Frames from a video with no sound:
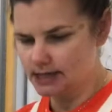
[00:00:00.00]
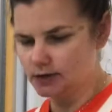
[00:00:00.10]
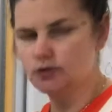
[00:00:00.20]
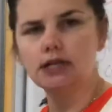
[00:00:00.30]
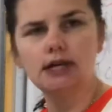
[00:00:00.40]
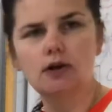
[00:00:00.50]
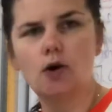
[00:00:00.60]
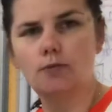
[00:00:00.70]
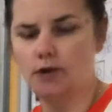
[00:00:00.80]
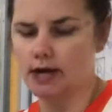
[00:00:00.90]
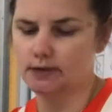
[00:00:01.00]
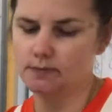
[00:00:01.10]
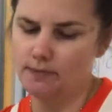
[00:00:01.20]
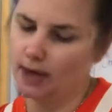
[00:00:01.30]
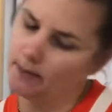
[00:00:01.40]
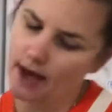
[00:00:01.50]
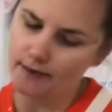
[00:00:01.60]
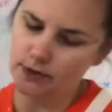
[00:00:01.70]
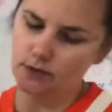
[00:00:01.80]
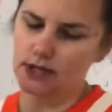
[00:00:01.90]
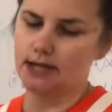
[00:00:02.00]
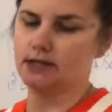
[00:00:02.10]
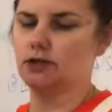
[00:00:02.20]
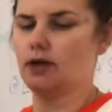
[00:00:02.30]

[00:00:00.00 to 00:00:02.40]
and usually at home, you guys will maybe have 2 sizes.